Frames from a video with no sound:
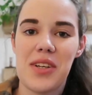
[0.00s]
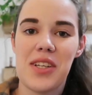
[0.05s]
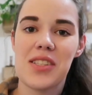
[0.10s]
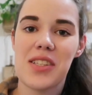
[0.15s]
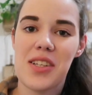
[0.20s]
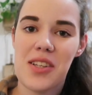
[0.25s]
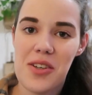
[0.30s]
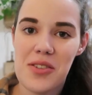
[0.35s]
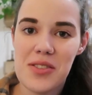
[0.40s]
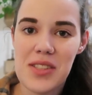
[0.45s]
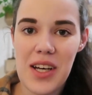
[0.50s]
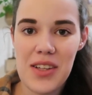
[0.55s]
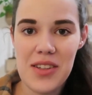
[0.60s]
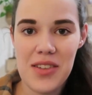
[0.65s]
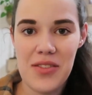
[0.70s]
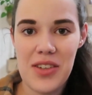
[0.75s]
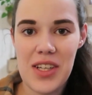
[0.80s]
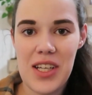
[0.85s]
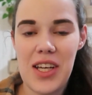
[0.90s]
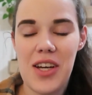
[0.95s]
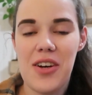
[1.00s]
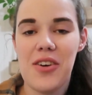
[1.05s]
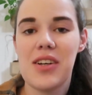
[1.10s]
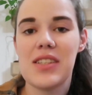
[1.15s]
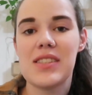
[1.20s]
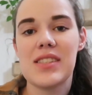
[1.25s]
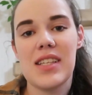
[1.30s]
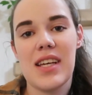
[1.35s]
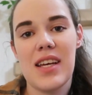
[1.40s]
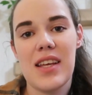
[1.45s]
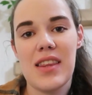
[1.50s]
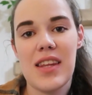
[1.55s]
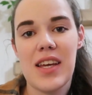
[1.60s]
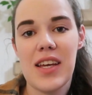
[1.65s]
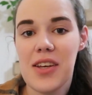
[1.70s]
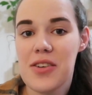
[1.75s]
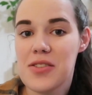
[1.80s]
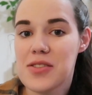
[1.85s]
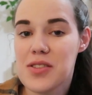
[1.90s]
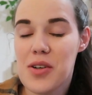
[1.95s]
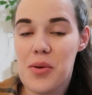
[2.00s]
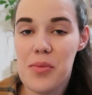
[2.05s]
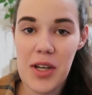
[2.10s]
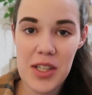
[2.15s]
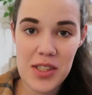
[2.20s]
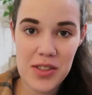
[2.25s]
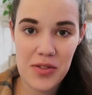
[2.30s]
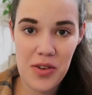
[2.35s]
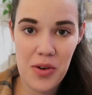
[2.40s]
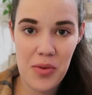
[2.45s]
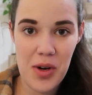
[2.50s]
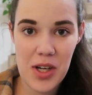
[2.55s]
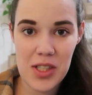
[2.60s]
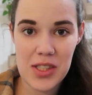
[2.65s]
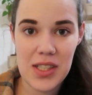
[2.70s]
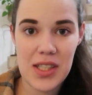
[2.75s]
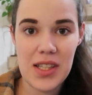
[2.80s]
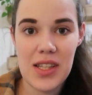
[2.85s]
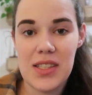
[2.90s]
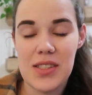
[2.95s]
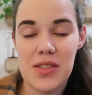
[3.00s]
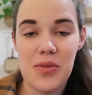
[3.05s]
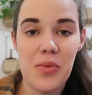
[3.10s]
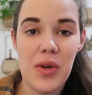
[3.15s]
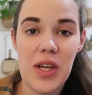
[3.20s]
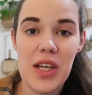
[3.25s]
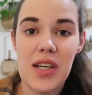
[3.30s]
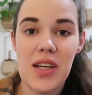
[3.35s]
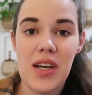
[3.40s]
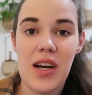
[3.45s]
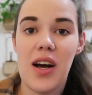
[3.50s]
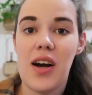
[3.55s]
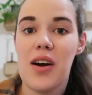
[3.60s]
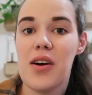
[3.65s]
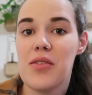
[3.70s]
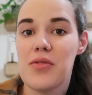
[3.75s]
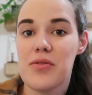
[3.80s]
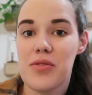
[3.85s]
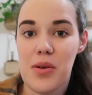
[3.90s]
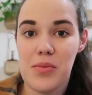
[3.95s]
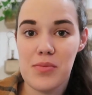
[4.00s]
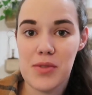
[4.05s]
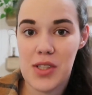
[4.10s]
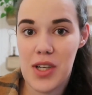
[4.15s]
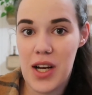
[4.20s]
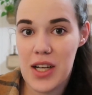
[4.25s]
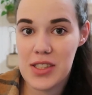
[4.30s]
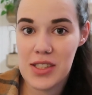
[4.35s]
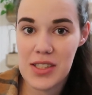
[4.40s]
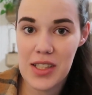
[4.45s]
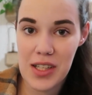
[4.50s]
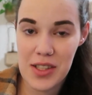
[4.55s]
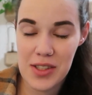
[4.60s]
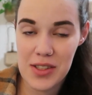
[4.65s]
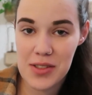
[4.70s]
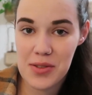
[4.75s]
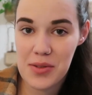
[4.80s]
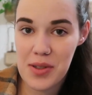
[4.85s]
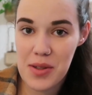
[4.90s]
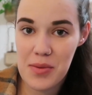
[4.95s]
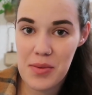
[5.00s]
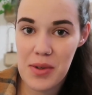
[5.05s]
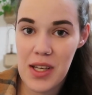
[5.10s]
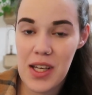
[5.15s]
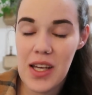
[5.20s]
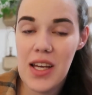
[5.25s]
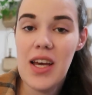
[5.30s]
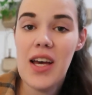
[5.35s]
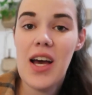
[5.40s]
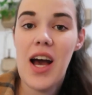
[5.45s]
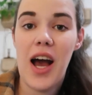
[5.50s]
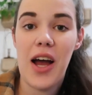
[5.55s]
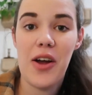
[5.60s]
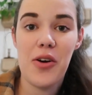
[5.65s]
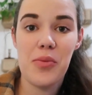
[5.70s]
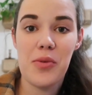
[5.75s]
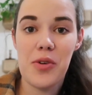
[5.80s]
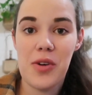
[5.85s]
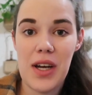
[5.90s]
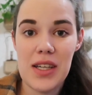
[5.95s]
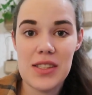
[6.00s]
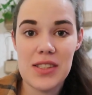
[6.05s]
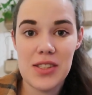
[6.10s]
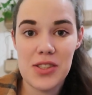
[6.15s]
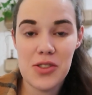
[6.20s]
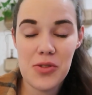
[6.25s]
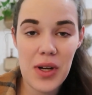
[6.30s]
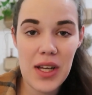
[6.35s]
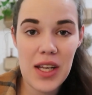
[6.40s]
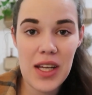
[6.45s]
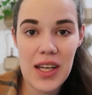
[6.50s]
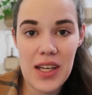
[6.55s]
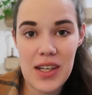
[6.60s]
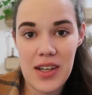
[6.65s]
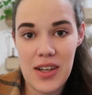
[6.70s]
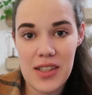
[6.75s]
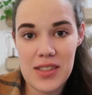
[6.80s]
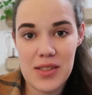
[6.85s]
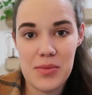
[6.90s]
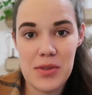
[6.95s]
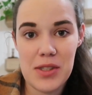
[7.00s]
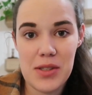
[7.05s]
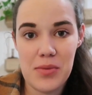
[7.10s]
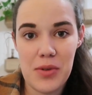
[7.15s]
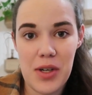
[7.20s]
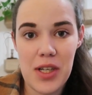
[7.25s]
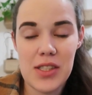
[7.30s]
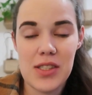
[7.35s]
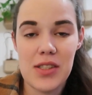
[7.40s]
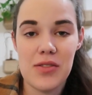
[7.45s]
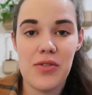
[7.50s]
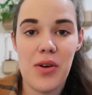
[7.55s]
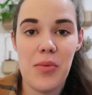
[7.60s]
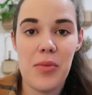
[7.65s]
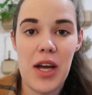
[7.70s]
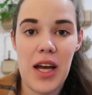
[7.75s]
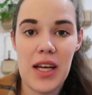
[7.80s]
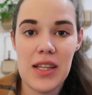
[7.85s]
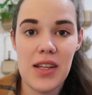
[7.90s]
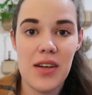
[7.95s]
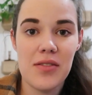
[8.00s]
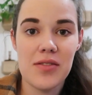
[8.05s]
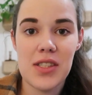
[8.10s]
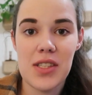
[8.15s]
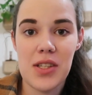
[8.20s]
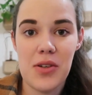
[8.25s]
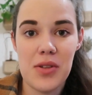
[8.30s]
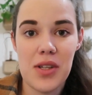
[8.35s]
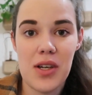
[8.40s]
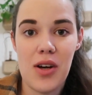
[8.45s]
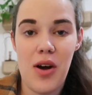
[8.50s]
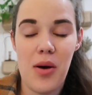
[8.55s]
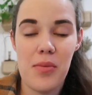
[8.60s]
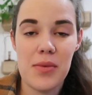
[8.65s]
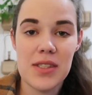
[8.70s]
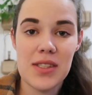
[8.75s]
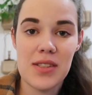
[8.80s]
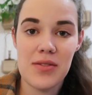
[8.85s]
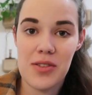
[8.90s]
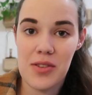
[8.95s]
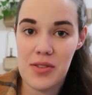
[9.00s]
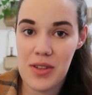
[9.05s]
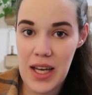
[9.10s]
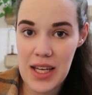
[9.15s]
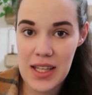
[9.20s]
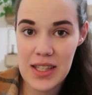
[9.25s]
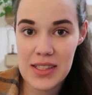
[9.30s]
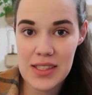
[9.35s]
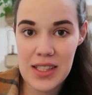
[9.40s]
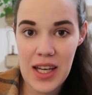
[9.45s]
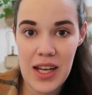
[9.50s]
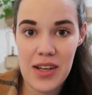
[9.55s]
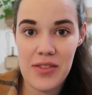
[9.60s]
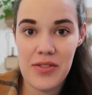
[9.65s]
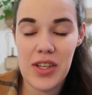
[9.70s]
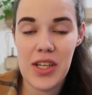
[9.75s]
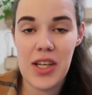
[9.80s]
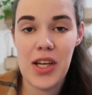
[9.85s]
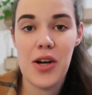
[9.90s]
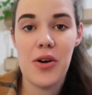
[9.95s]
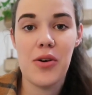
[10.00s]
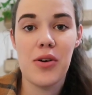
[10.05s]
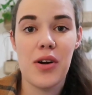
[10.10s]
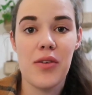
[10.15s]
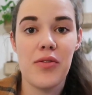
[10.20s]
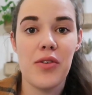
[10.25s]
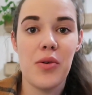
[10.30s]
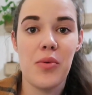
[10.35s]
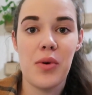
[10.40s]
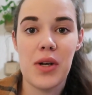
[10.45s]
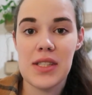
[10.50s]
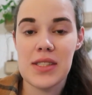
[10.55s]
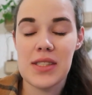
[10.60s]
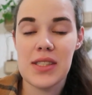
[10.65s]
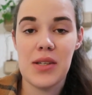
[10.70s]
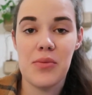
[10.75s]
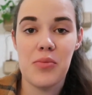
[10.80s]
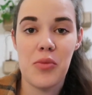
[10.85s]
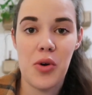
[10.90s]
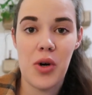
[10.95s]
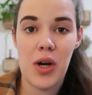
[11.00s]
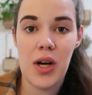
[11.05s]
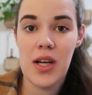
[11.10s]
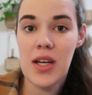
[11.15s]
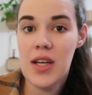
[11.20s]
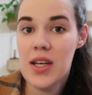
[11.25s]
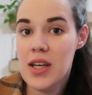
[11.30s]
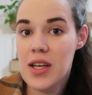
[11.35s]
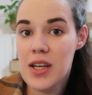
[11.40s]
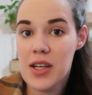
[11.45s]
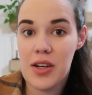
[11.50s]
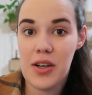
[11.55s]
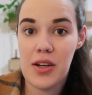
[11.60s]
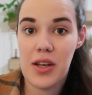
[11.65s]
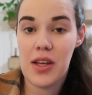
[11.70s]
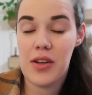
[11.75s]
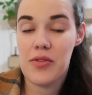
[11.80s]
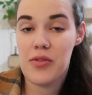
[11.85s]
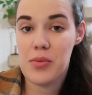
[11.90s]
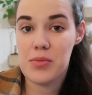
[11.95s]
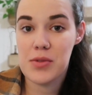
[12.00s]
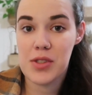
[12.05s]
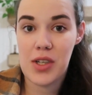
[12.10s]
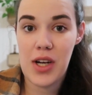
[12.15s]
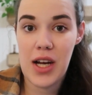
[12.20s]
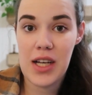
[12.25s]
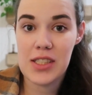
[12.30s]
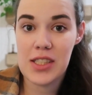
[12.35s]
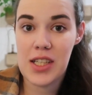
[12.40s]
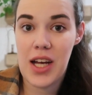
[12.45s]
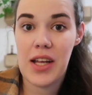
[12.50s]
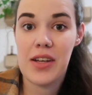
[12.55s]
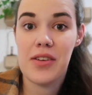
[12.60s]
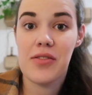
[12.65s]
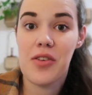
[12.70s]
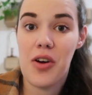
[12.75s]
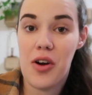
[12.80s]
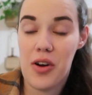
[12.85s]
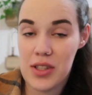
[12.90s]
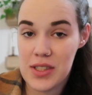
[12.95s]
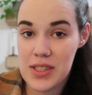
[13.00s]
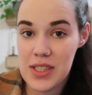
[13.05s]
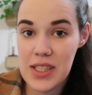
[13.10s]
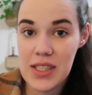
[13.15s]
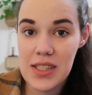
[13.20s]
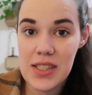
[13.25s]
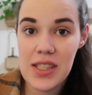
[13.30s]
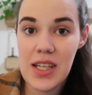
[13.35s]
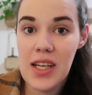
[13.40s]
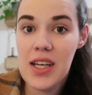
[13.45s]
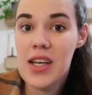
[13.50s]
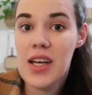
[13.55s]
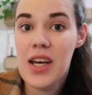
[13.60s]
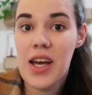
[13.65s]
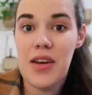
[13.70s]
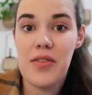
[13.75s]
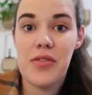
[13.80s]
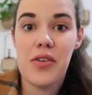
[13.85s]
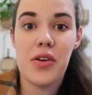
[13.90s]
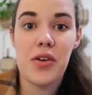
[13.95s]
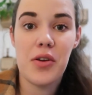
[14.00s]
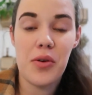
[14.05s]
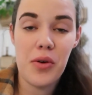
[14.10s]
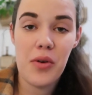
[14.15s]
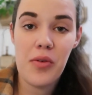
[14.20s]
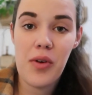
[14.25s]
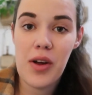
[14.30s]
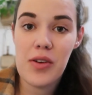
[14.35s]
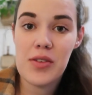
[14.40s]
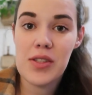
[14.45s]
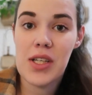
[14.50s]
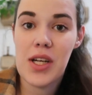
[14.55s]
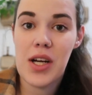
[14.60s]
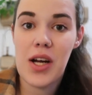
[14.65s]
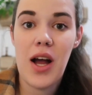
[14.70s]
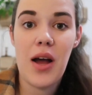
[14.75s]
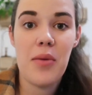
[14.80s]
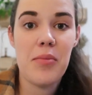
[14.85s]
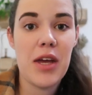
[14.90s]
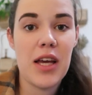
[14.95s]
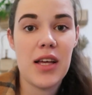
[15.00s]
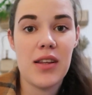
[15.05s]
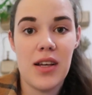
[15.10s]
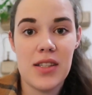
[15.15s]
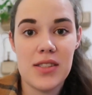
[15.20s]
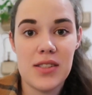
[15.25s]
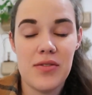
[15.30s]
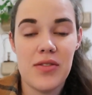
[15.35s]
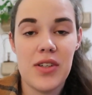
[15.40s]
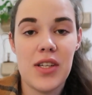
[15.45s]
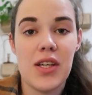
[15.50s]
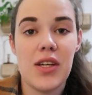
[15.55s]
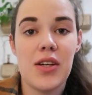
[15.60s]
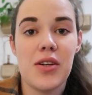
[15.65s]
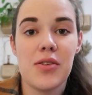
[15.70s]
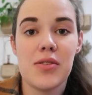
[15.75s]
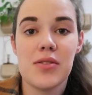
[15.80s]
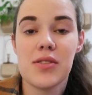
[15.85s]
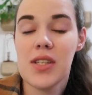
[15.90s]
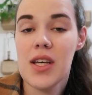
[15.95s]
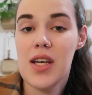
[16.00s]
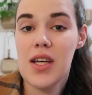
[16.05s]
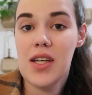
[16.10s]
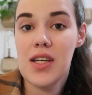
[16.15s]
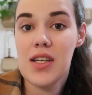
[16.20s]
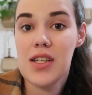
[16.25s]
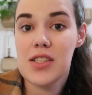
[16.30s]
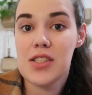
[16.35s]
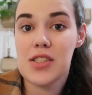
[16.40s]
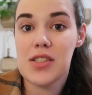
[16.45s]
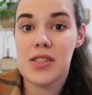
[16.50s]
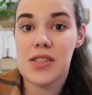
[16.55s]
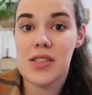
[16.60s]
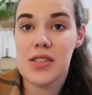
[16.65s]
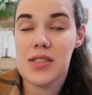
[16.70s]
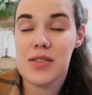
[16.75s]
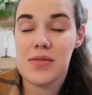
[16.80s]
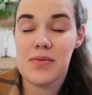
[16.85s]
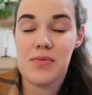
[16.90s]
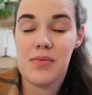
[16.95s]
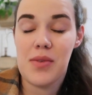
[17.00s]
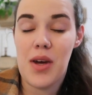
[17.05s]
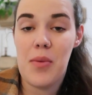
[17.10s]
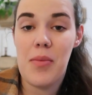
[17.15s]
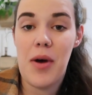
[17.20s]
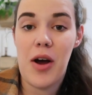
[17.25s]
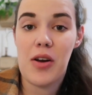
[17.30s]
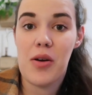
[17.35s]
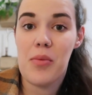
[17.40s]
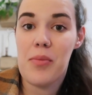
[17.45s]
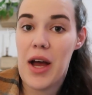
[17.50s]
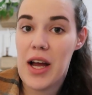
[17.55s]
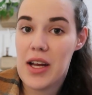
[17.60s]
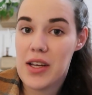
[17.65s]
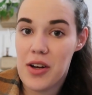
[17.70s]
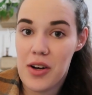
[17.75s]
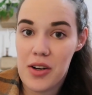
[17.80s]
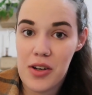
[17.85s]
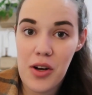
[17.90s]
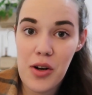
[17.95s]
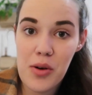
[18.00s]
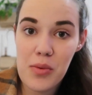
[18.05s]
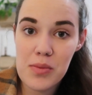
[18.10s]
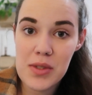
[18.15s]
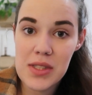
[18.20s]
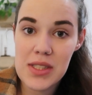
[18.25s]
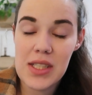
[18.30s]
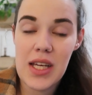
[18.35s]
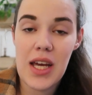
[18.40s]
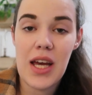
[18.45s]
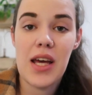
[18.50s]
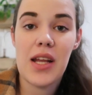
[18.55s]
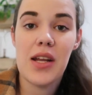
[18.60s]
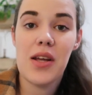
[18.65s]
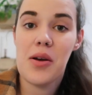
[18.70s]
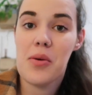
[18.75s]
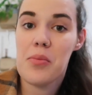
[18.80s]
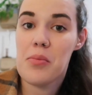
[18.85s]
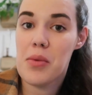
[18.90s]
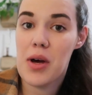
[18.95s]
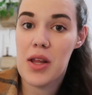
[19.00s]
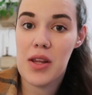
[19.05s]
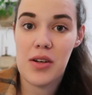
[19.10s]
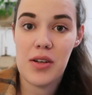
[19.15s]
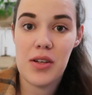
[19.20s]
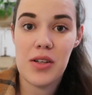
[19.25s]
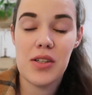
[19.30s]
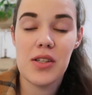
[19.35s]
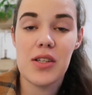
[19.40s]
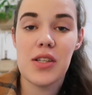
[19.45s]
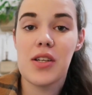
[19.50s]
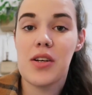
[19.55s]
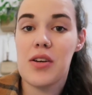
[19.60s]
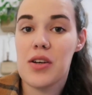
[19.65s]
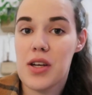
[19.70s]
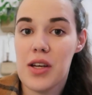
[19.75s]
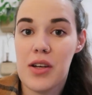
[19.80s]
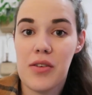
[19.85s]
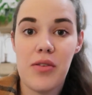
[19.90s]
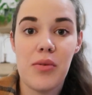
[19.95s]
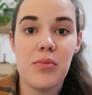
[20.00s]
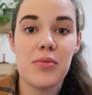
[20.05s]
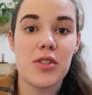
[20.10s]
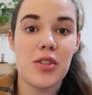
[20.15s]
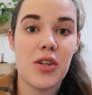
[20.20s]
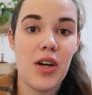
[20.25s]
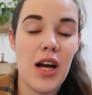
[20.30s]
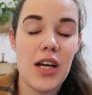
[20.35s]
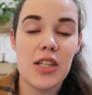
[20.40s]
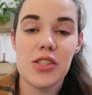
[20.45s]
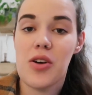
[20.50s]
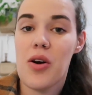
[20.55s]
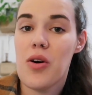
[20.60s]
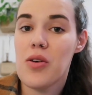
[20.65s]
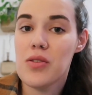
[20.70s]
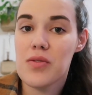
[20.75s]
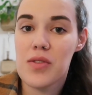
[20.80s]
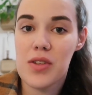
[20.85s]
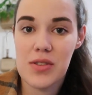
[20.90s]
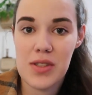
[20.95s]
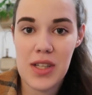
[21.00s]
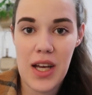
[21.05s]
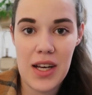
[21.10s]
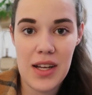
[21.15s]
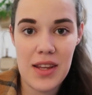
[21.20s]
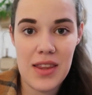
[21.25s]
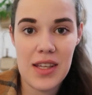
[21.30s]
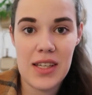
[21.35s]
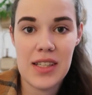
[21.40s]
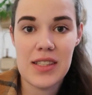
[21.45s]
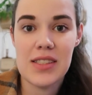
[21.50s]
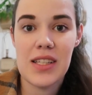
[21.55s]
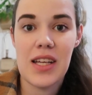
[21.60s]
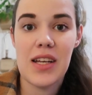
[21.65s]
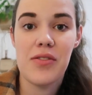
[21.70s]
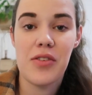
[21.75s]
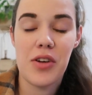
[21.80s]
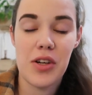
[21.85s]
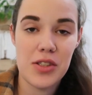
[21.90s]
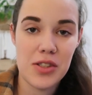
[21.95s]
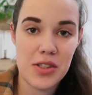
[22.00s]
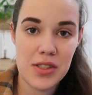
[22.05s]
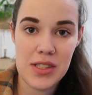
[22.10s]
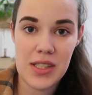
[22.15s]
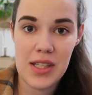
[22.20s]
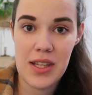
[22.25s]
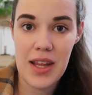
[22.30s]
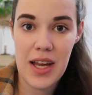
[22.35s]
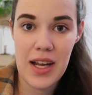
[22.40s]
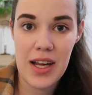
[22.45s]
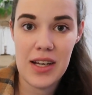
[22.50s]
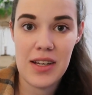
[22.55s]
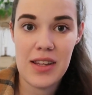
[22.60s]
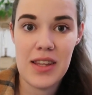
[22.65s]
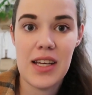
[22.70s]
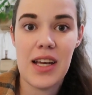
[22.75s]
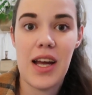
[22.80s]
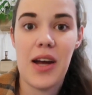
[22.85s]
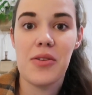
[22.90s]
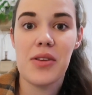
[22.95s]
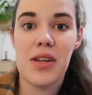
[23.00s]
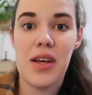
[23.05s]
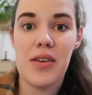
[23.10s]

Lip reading: wanted to close out the video and say thank you so much for watching this week of from scratch dinners with me. I hope you guys enjoyed it and got some inspiration from it. I'd love to know in the comments if you like this kind of video or if you want to see more cooking from scratch kind of content. If you're new around here, I make lots of videos just about our backyard homestead, motherhood, cooking from scratch, all of those kind of things. And if you're interested in that kind of thing, I would